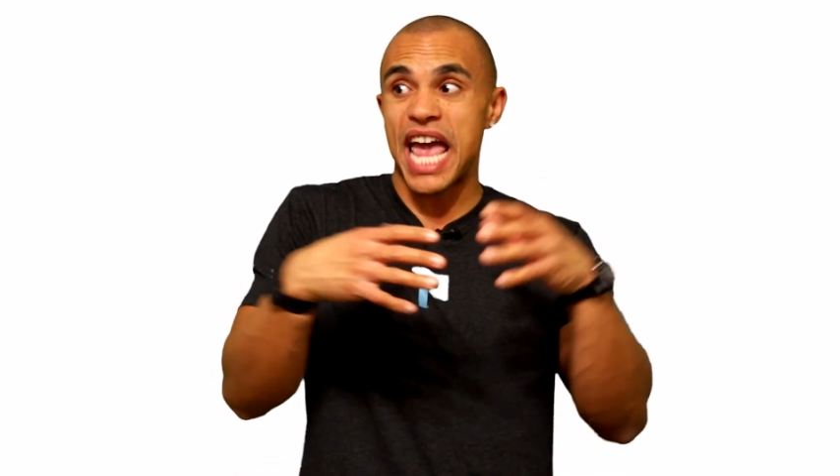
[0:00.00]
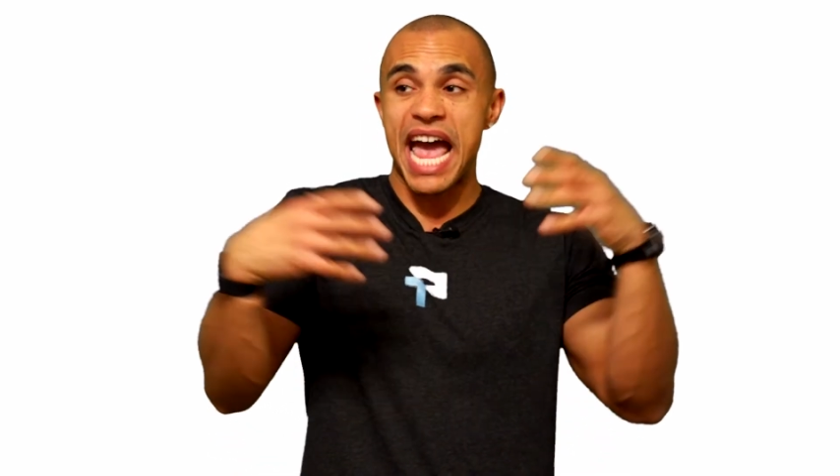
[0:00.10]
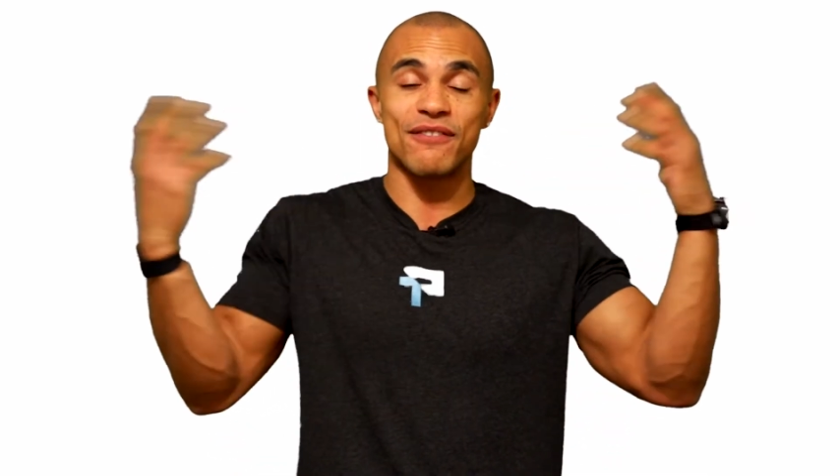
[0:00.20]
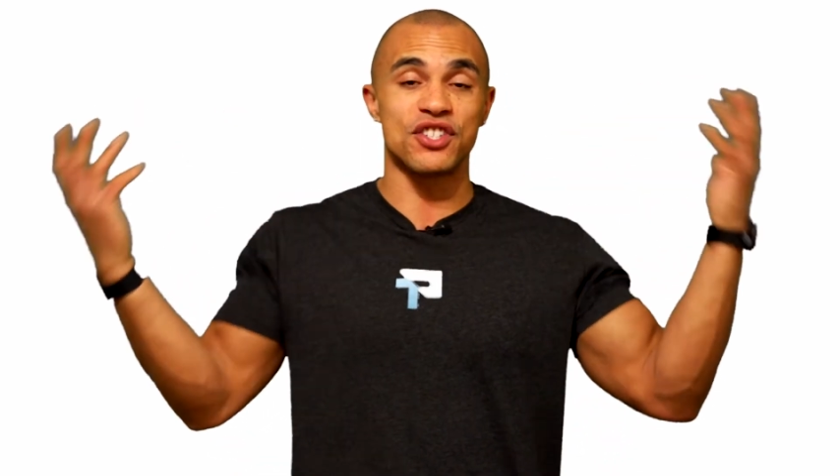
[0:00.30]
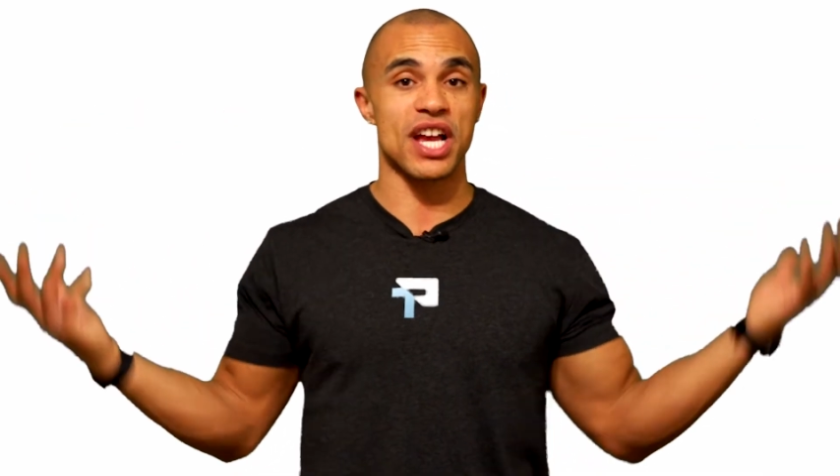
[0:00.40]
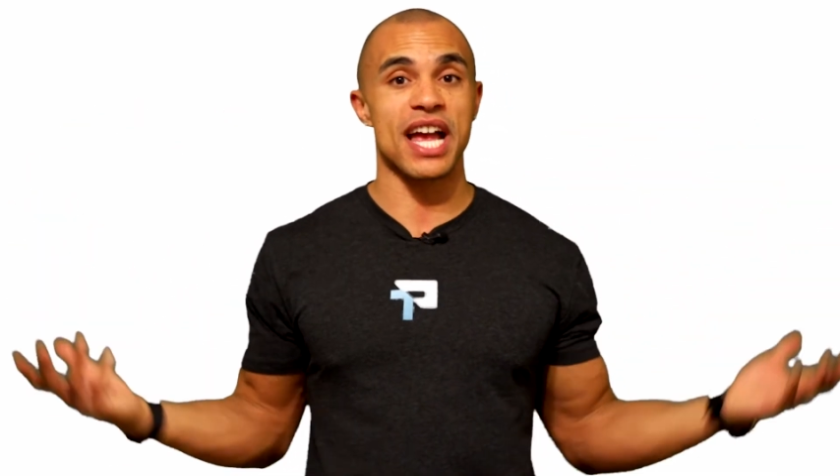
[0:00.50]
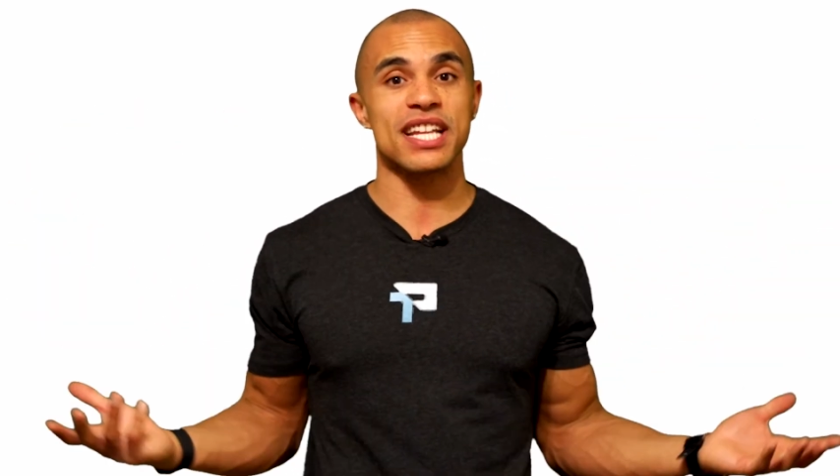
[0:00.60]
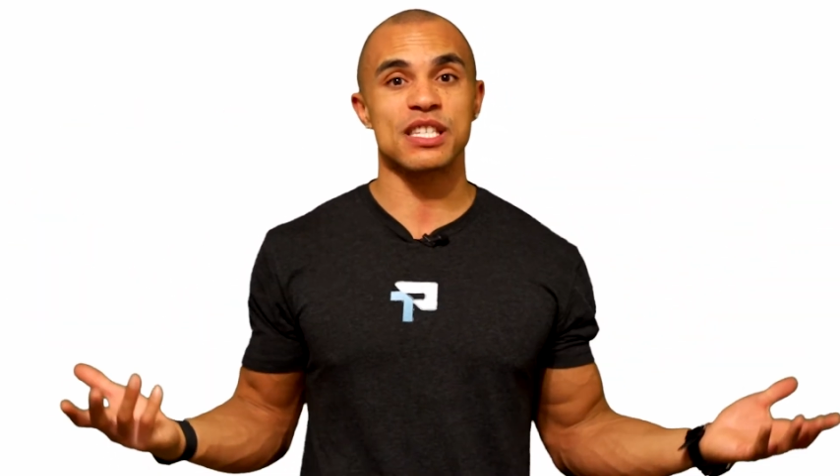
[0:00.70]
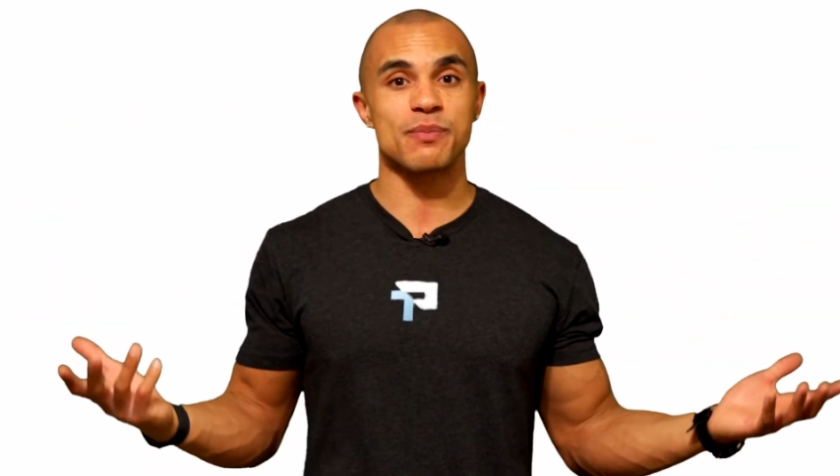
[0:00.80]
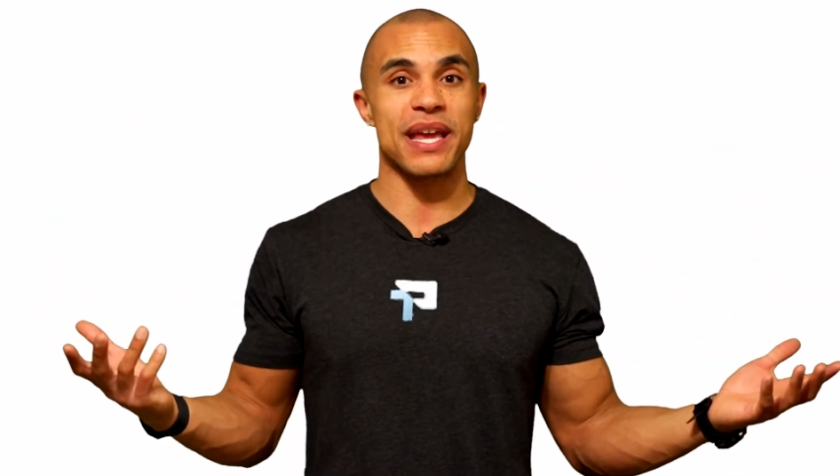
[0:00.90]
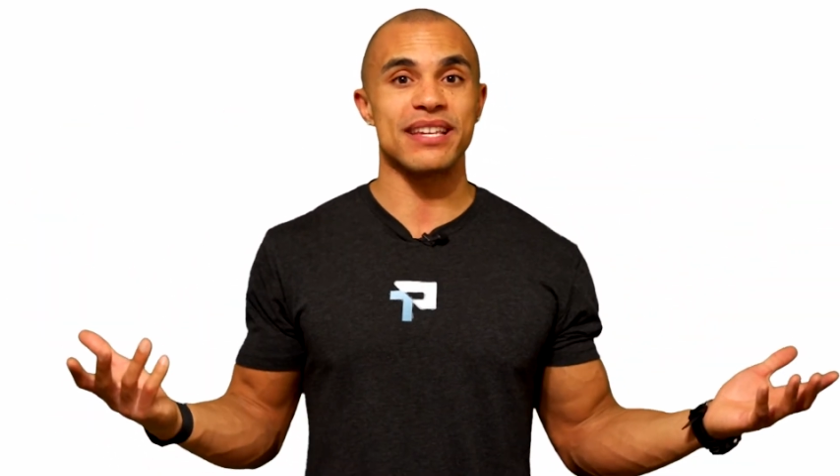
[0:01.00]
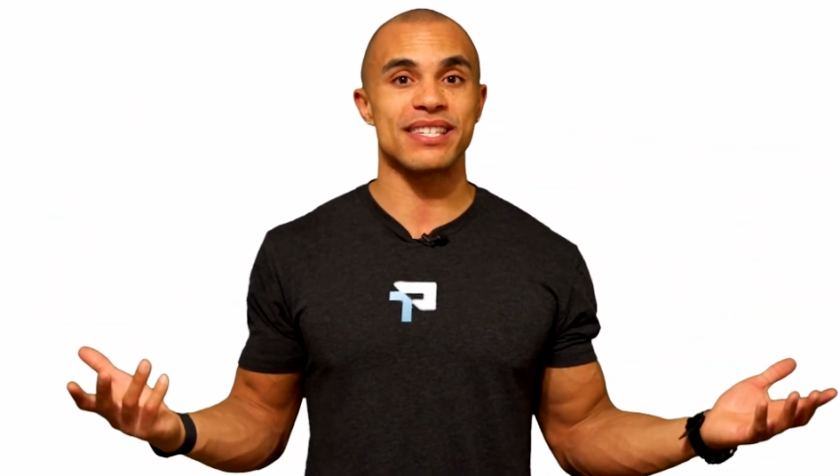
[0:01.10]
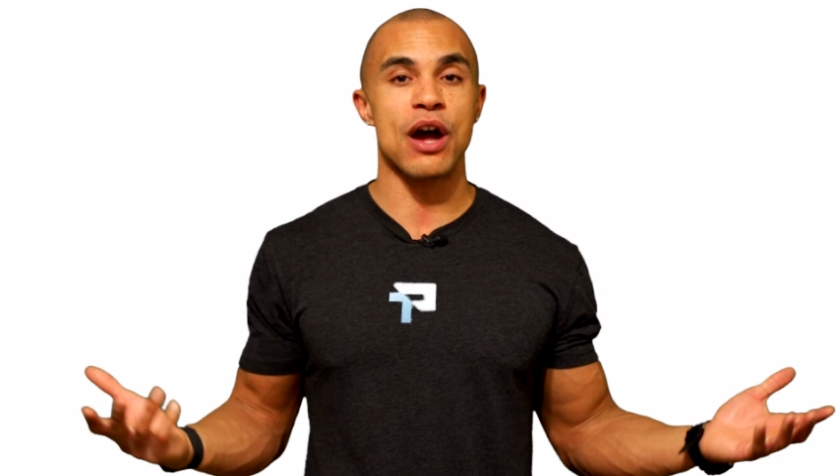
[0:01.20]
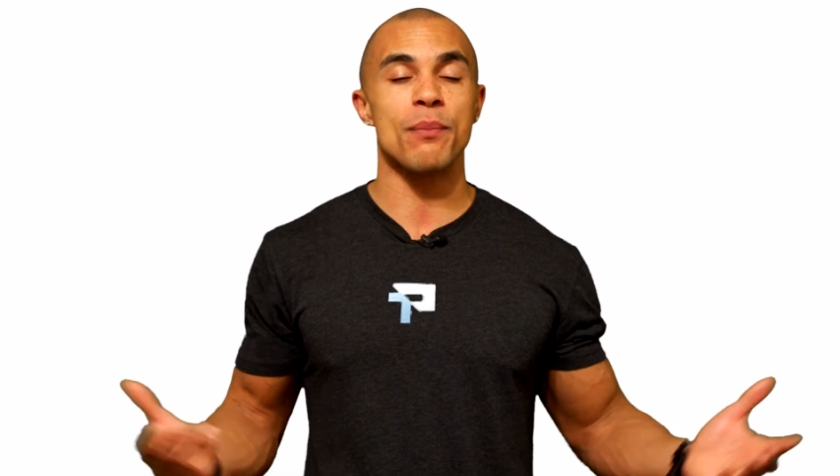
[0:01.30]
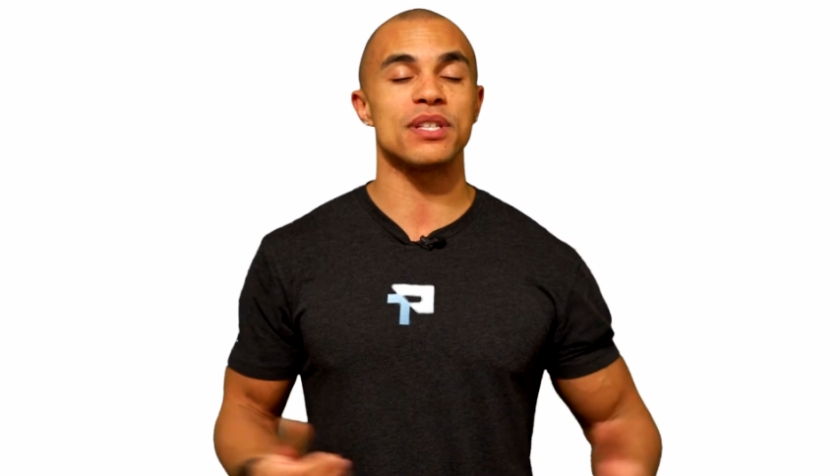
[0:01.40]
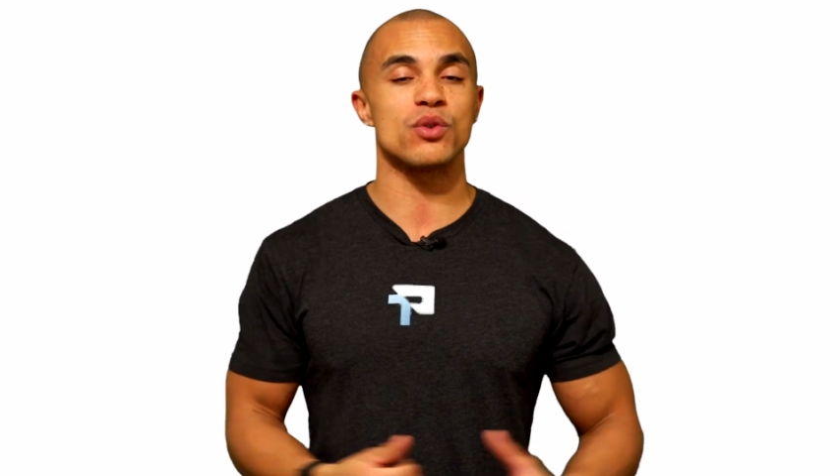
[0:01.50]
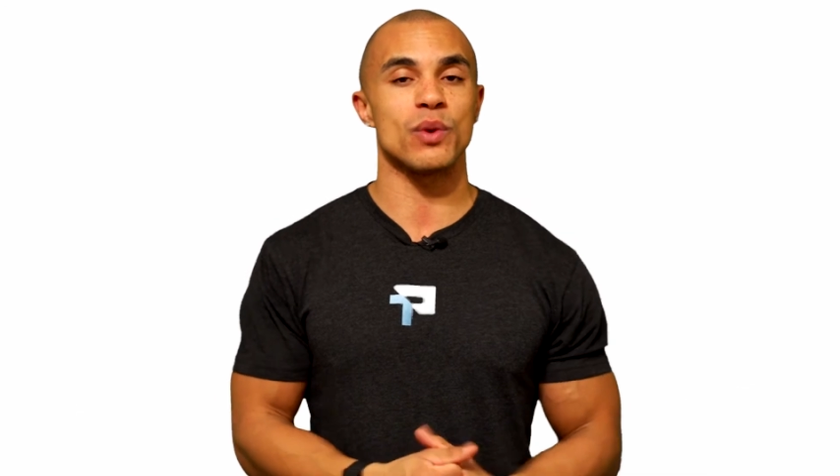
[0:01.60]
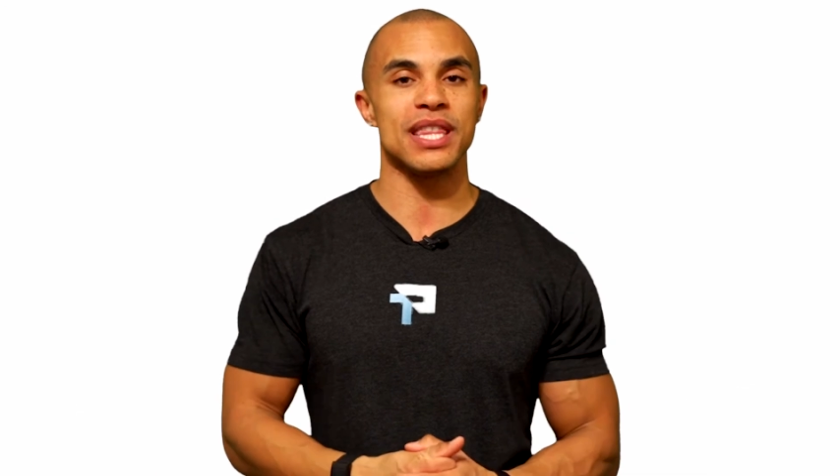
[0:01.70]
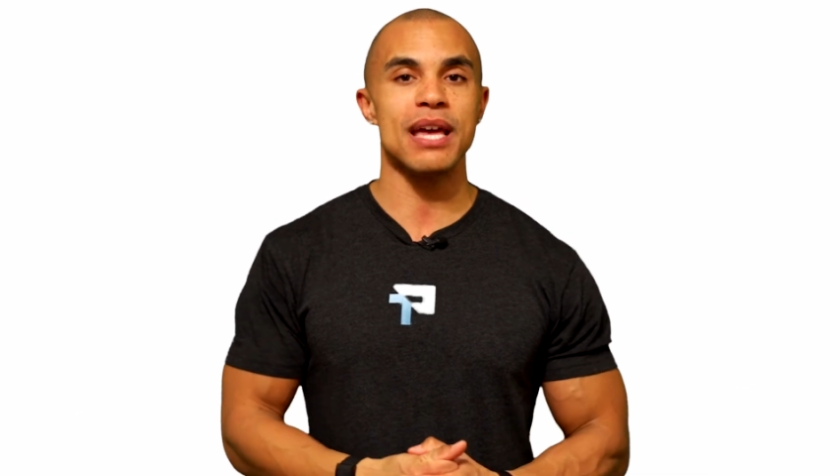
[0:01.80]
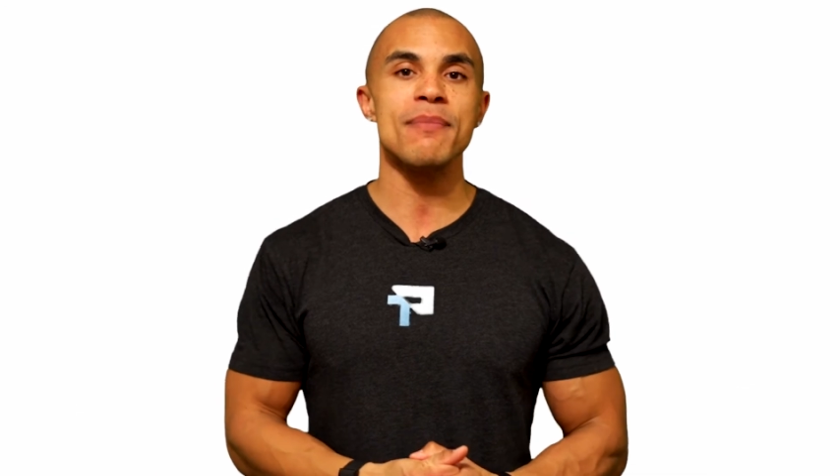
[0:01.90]
have giants spaced out
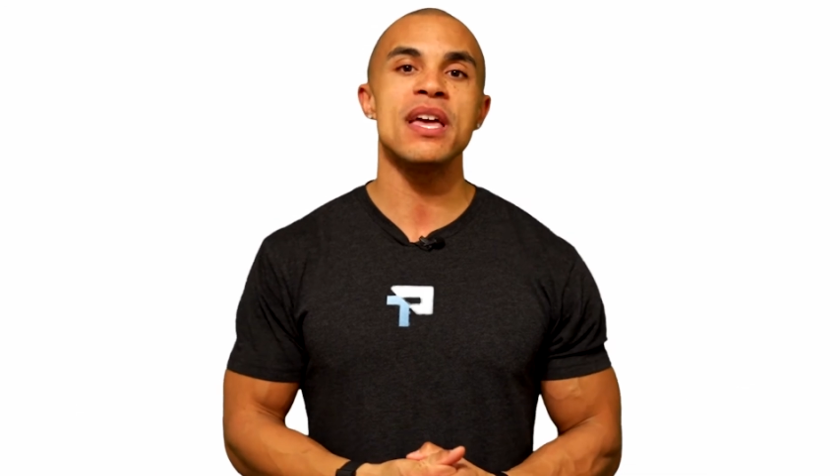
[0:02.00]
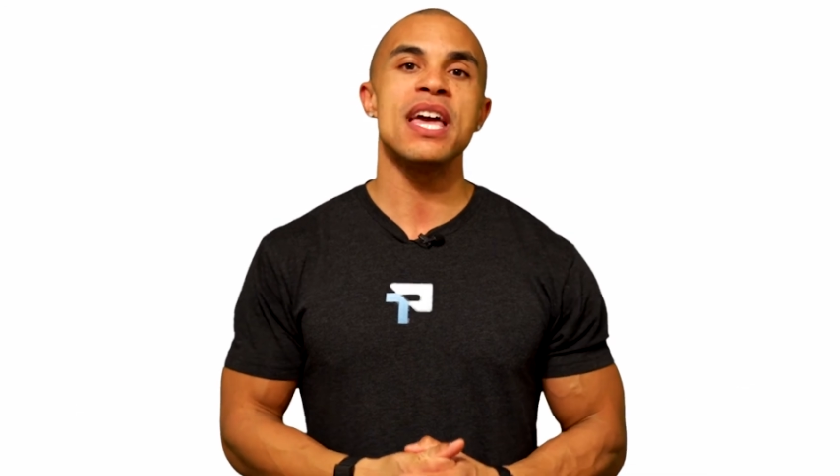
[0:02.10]
between them,